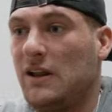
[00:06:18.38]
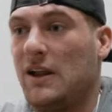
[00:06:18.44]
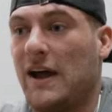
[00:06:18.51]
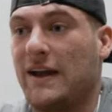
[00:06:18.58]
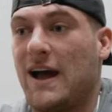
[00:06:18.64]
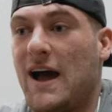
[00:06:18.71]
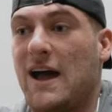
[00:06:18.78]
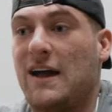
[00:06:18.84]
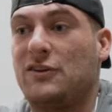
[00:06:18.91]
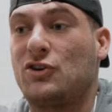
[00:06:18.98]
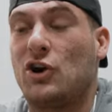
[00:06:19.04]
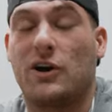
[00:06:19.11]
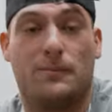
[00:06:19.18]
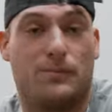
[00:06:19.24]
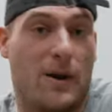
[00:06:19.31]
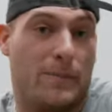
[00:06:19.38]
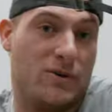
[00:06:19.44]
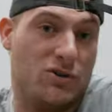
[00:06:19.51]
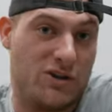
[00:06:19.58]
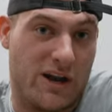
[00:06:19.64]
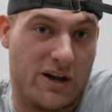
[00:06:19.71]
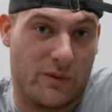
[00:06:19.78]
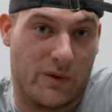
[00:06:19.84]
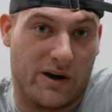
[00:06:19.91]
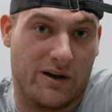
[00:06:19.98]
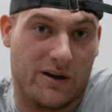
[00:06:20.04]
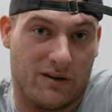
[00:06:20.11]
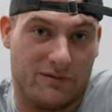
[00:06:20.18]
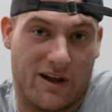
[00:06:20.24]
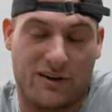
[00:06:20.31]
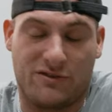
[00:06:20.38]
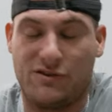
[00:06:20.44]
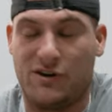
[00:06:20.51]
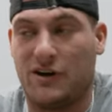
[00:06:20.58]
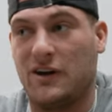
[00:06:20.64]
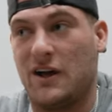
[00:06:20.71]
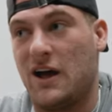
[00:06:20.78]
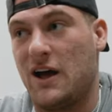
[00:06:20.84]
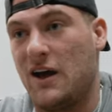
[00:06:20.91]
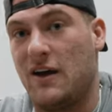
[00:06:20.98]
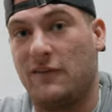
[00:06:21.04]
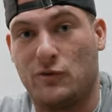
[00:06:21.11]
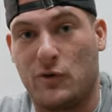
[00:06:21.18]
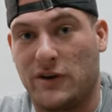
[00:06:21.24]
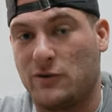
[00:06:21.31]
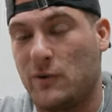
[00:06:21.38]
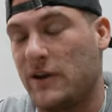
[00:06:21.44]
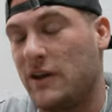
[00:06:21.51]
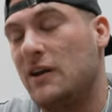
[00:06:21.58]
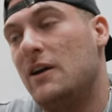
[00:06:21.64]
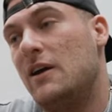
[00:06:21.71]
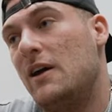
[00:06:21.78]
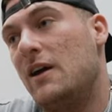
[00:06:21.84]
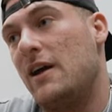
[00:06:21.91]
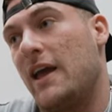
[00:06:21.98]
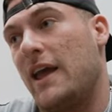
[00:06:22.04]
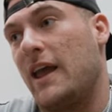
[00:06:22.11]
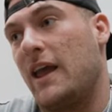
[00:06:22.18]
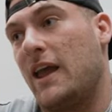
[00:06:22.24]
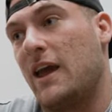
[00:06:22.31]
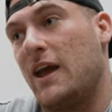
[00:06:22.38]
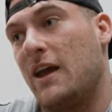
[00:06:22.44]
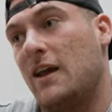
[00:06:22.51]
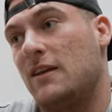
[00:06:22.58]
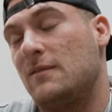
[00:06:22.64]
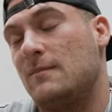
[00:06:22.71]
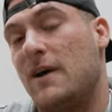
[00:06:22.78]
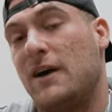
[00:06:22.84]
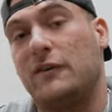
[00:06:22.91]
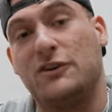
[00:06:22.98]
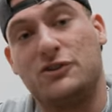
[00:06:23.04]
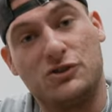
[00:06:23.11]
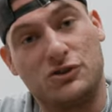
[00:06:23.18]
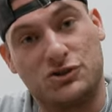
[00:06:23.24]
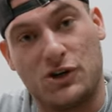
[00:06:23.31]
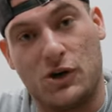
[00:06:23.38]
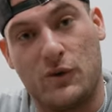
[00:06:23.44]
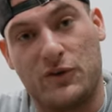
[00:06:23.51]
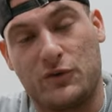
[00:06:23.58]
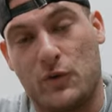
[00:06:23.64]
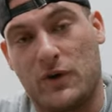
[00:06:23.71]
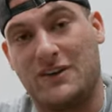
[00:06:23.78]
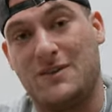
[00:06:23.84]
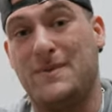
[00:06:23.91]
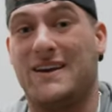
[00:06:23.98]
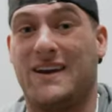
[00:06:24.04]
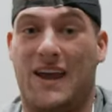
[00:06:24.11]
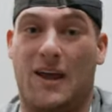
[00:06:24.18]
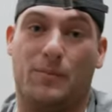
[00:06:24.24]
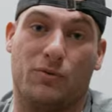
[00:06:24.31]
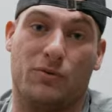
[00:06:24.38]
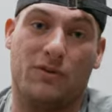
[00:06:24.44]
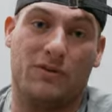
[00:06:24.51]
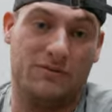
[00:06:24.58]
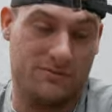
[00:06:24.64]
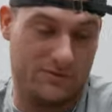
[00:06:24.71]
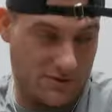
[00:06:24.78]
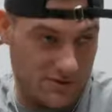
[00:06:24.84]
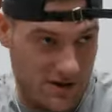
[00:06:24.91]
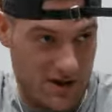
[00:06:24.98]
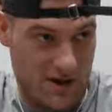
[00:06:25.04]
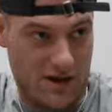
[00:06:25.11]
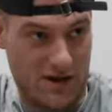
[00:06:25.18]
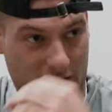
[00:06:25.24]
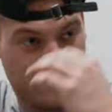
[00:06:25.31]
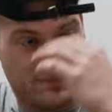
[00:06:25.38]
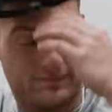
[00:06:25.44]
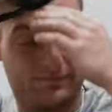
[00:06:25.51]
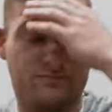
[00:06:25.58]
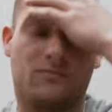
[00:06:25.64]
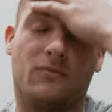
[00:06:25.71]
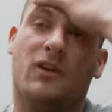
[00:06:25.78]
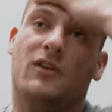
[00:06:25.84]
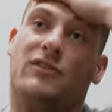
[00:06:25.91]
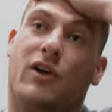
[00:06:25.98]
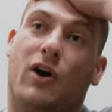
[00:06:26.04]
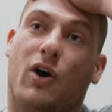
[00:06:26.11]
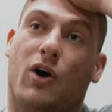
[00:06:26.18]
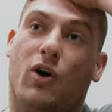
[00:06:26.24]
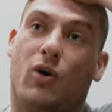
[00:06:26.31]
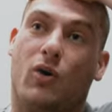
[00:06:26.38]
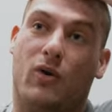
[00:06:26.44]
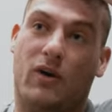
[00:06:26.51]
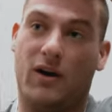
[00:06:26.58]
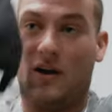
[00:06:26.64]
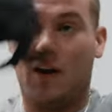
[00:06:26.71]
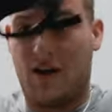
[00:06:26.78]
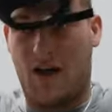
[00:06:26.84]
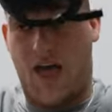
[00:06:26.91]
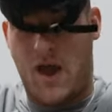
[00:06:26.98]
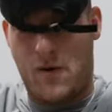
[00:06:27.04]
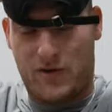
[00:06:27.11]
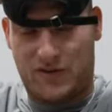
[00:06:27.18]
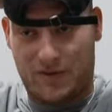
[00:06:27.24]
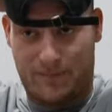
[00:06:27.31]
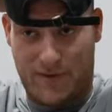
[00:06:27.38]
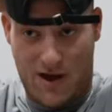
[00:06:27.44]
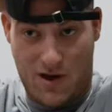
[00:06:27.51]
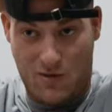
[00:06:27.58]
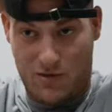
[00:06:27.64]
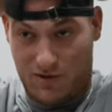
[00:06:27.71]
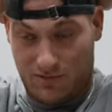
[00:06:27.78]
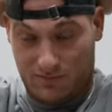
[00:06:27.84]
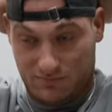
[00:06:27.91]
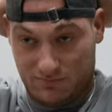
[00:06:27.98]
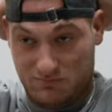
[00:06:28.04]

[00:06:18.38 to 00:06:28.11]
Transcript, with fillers: like I started prep in January of last year, uh, of twenty twenty, and my original show was going to be in April. Um, so I was about